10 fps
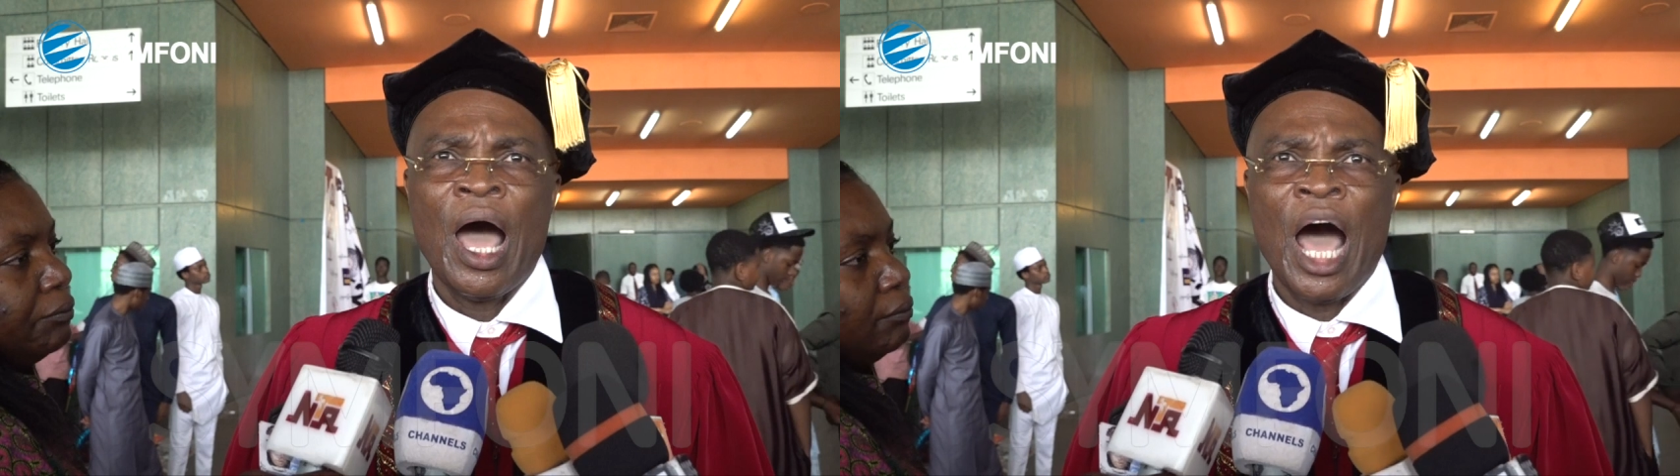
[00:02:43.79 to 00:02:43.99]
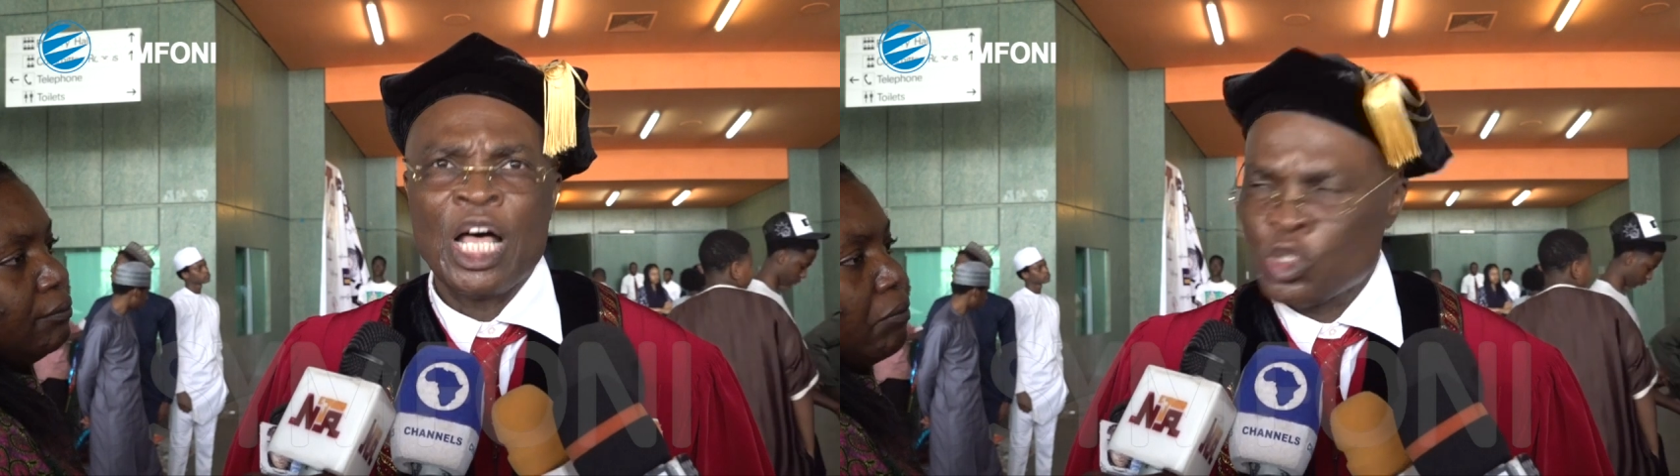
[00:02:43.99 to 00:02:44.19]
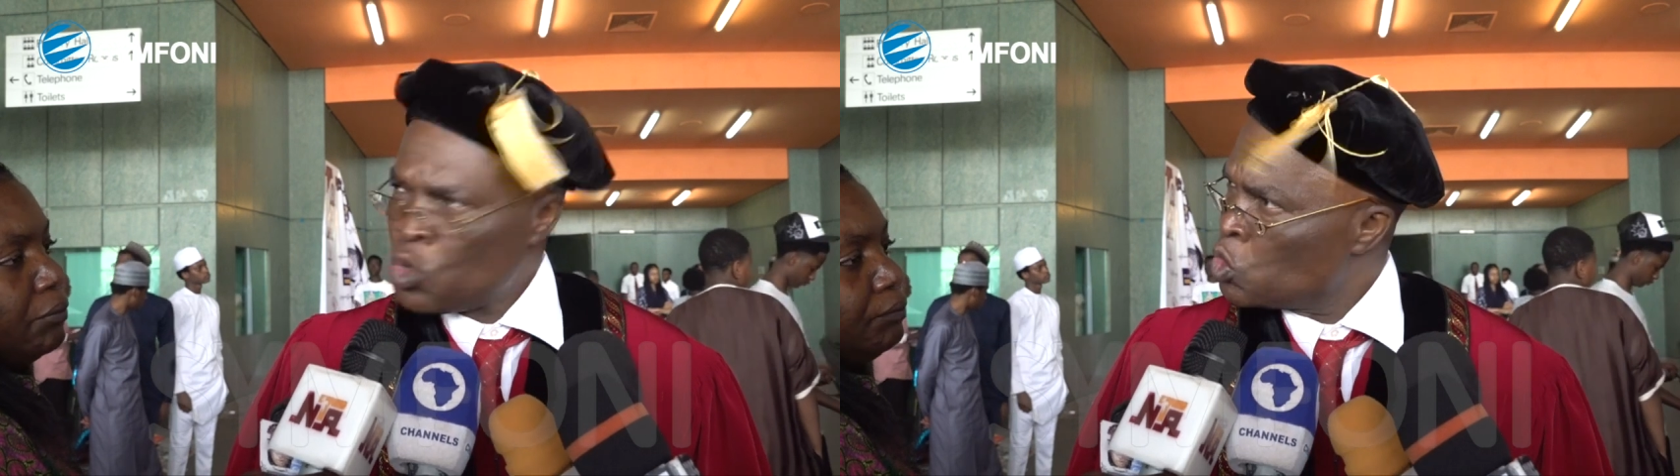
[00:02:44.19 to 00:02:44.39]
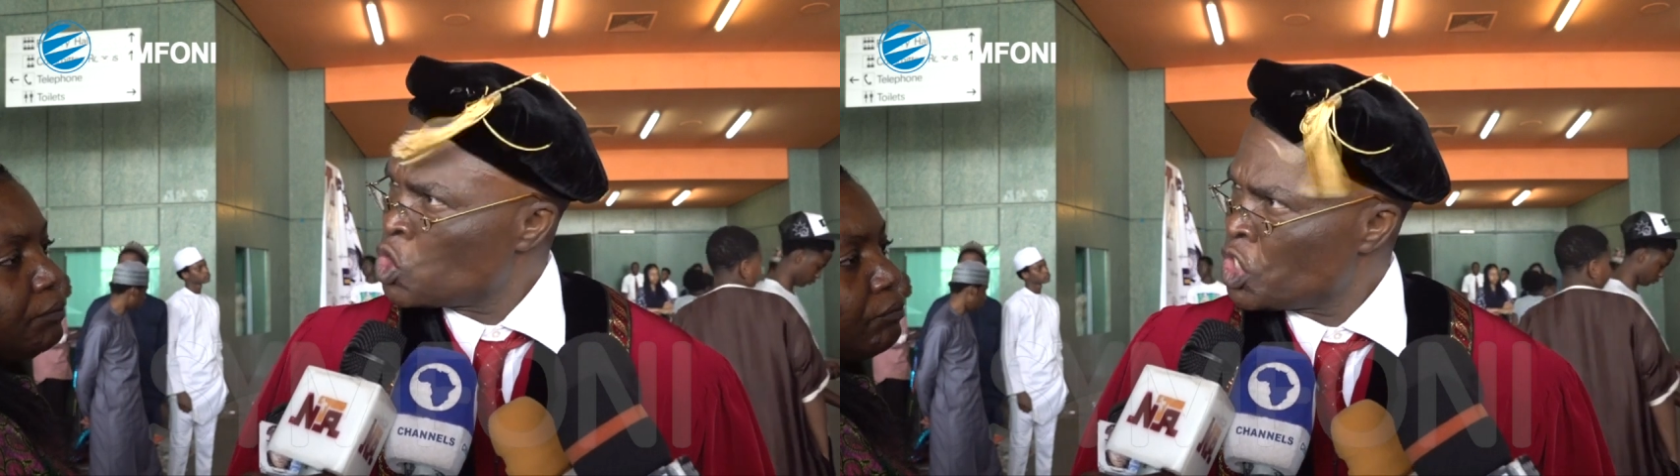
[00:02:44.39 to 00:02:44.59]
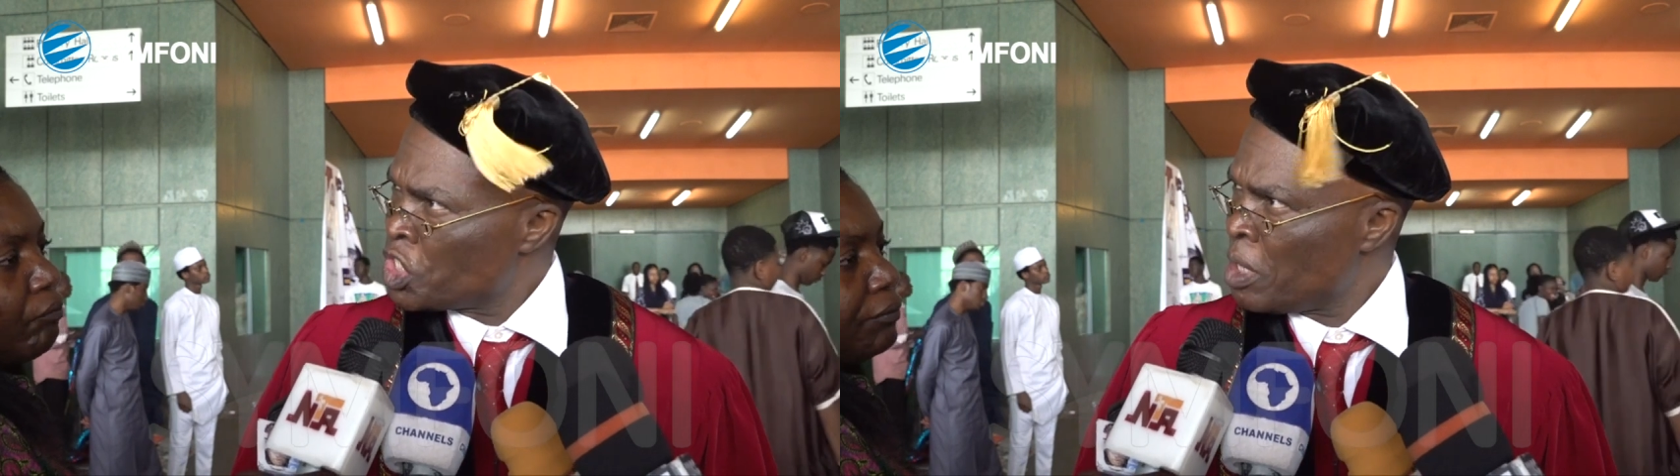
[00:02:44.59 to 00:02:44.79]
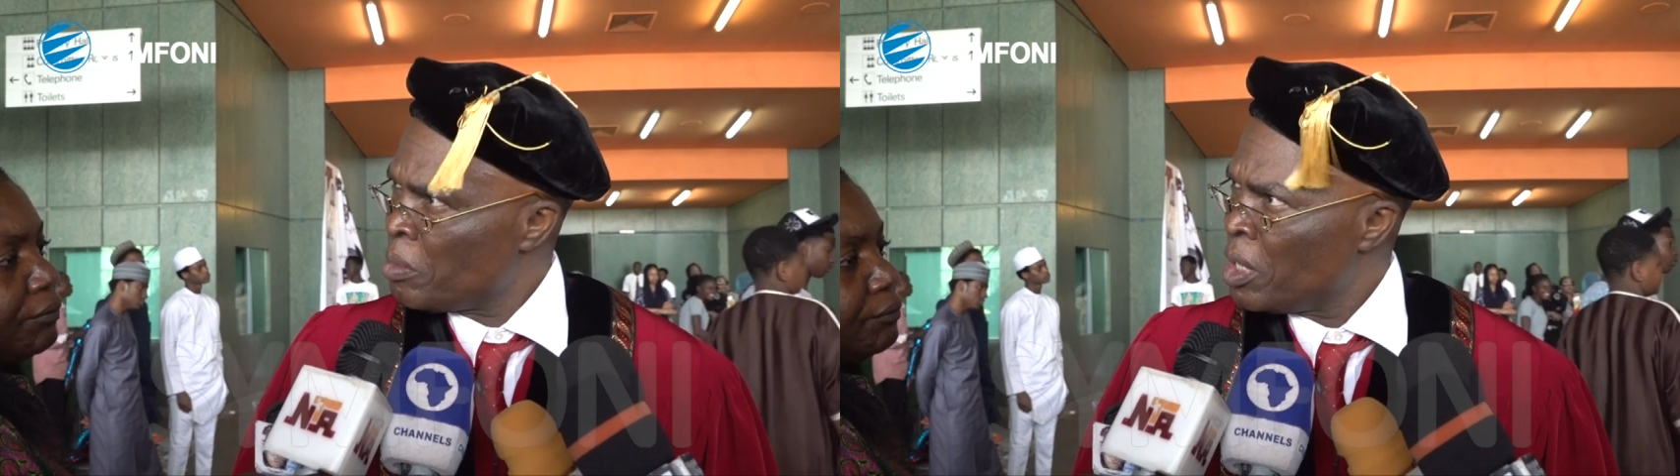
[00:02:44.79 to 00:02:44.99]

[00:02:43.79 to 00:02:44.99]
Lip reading: our school system